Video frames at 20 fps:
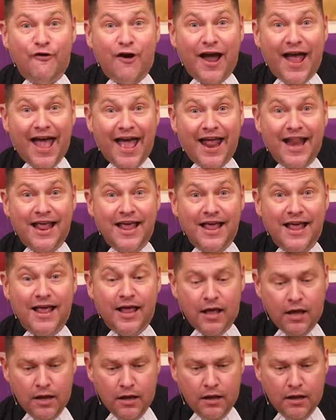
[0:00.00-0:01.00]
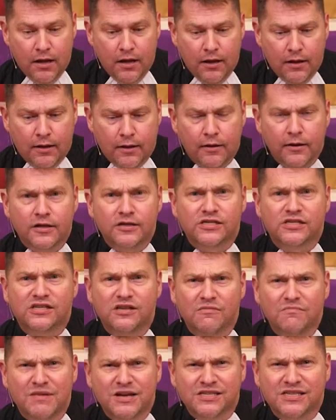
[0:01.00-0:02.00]
for any... It's
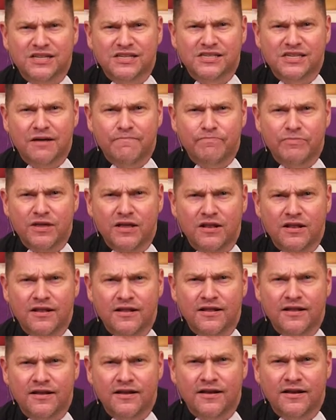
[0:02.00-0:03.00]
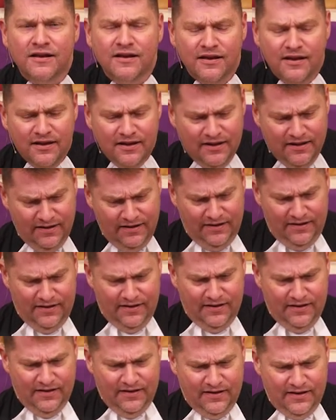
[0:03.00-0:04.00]
still missing something?
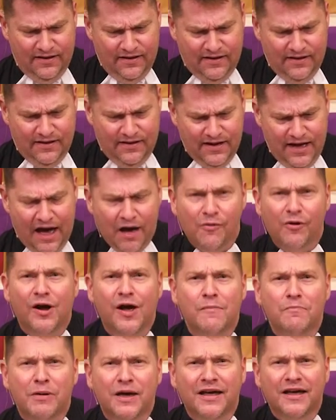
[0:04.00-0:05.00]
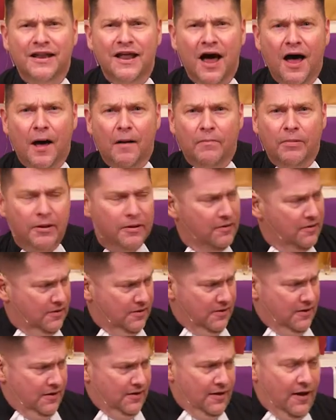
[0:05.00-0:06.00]
How would I pick it up?
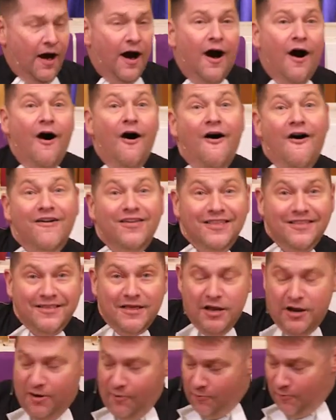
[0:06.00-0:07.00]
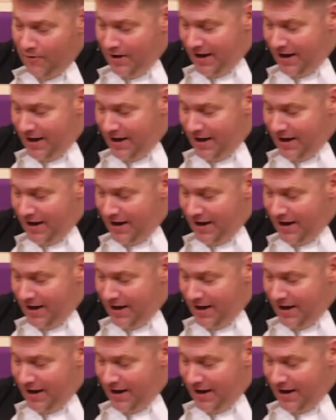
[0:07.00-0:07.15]
Oh, you know